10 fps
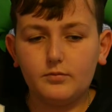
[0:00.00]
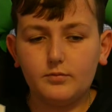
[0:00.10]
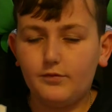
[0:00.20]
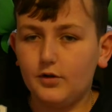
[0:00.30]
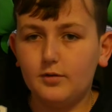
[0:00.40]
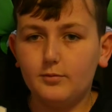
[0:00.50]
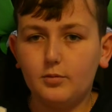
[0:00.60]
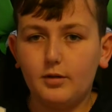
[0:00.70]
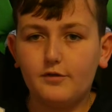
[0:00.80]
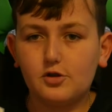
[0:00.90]
film
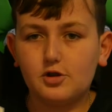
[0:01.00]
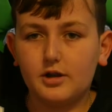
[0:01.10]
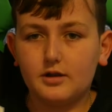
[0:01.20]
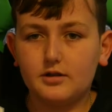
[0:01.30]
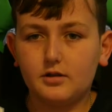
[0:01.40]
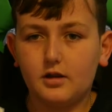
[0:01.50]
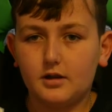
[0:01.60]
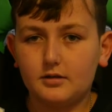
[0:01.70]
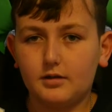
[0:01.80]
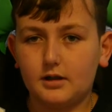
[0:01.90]
all my fish tanks and
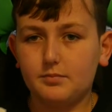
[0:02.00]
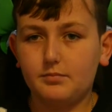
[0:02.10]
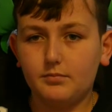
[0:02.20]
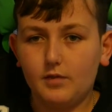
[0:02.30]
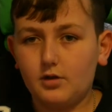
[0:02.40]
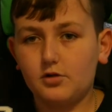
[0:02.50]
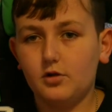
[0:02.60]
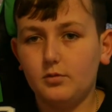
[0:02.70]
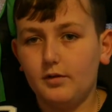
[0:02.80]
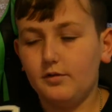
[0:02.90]
like show
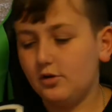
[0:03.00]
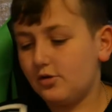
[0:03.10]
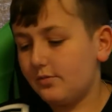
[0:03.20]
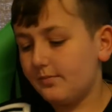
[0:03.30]
you all my fish.